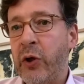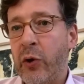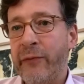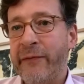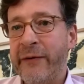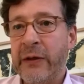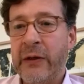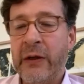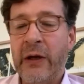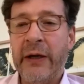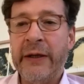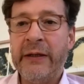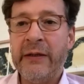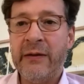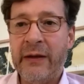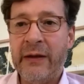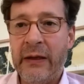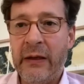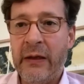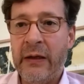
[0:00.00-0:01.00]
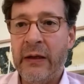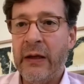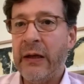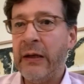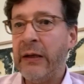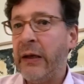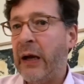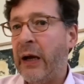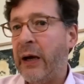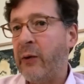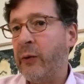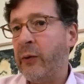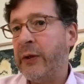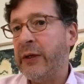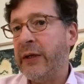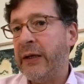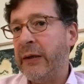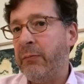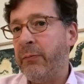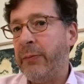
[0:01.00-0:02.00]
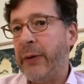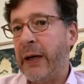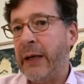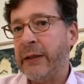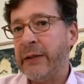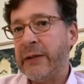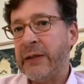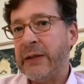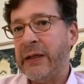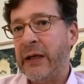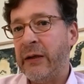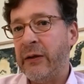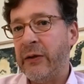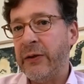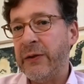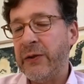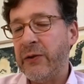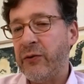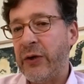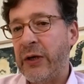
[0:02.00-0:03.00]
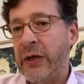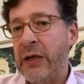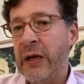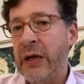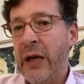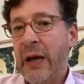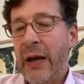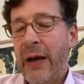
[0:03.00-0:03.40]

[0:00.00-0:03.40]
COVID-19 and how it impacts the industry.